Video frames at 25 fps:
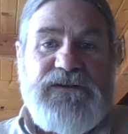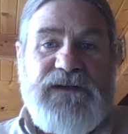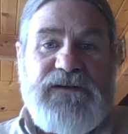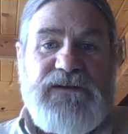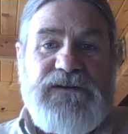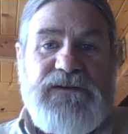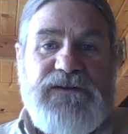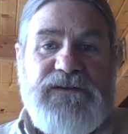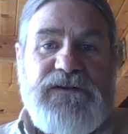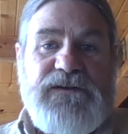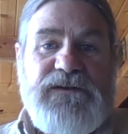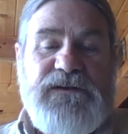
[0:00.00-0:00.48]

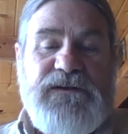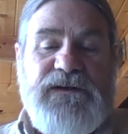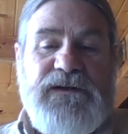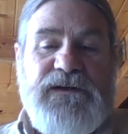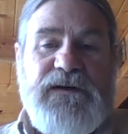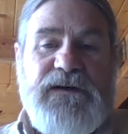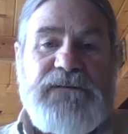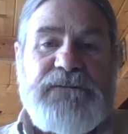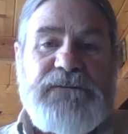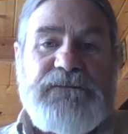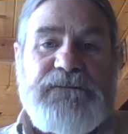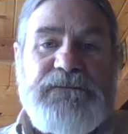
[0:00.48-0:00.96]
That's
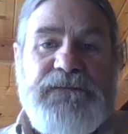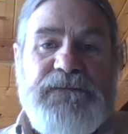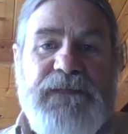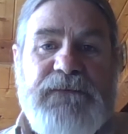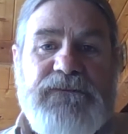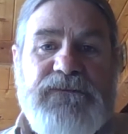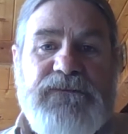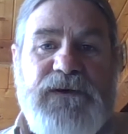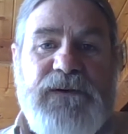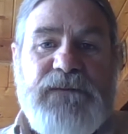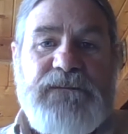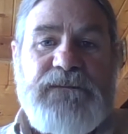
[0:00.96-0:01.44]

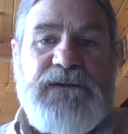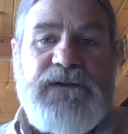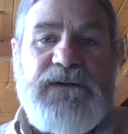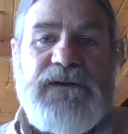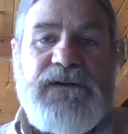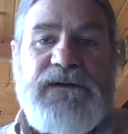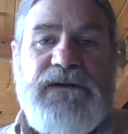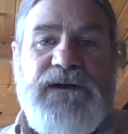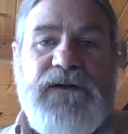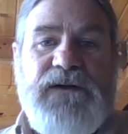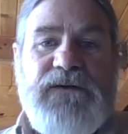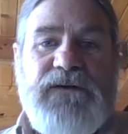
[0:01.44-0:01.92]
from
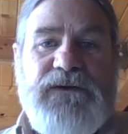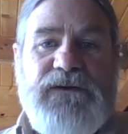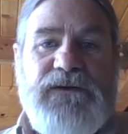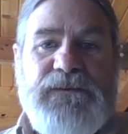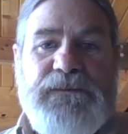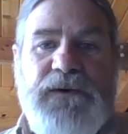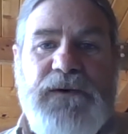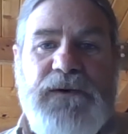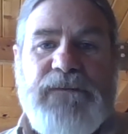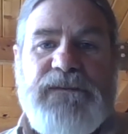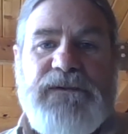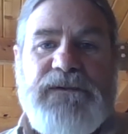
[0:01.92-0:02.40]
the Colorado
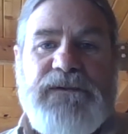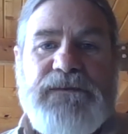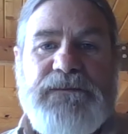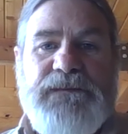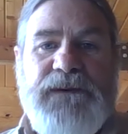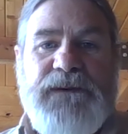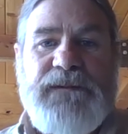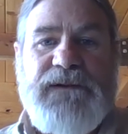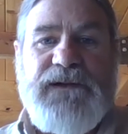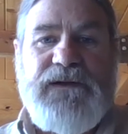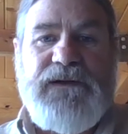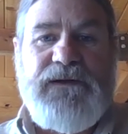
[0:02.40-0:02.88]
Department of
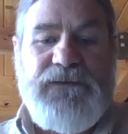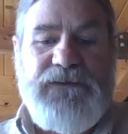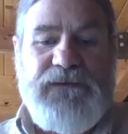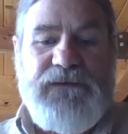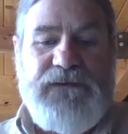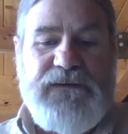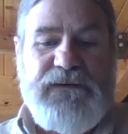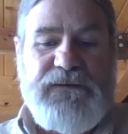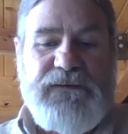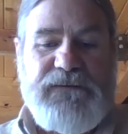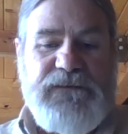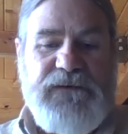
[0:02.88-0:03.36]
Public Health
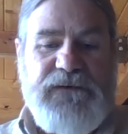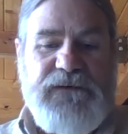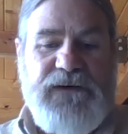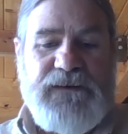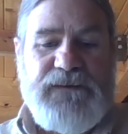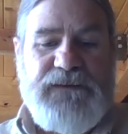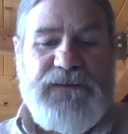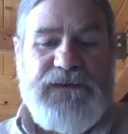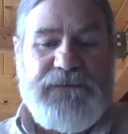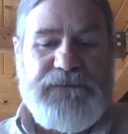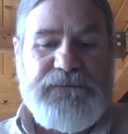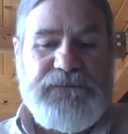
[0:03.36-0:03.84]
and the
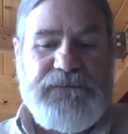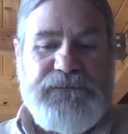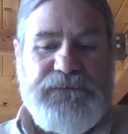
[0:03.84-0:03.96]
Environment.